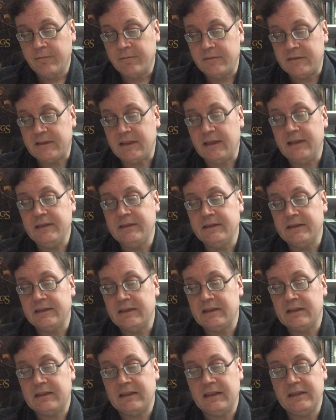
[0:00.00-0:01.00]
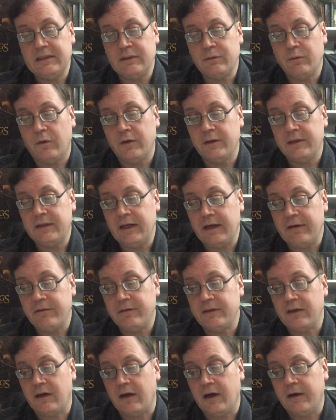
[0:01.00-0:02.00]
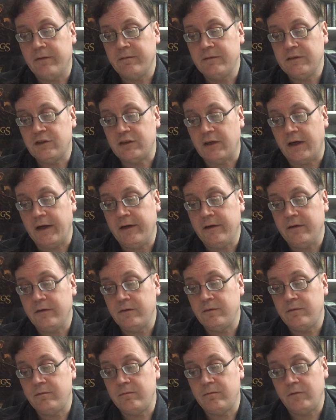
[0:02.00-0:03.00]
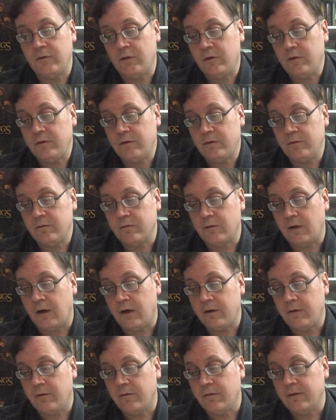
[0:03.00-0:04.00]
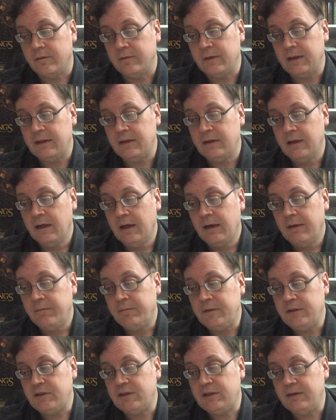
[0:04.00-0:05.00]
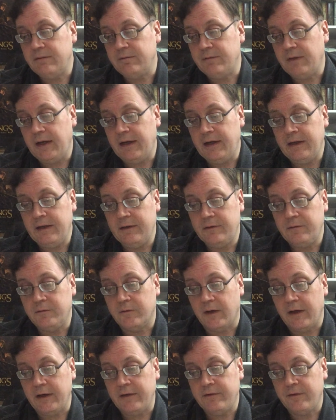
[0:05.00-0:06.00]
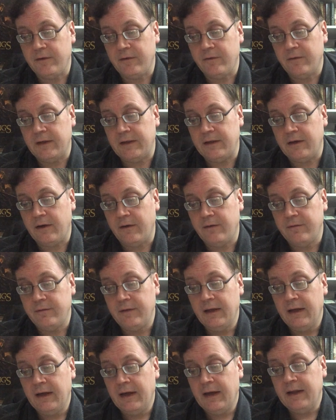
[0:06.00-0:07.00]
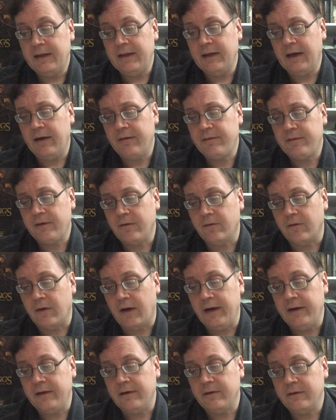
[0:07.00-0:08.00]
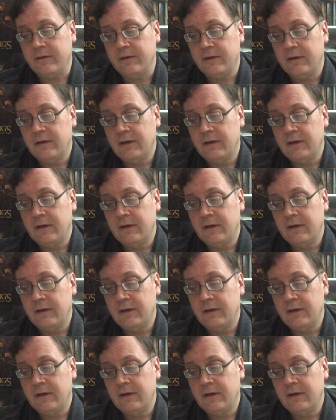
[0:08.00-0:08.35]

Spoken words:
Besides this, they swore never to harm a child, nor wrong a woman, be she maid, wife, or widow. And after a while,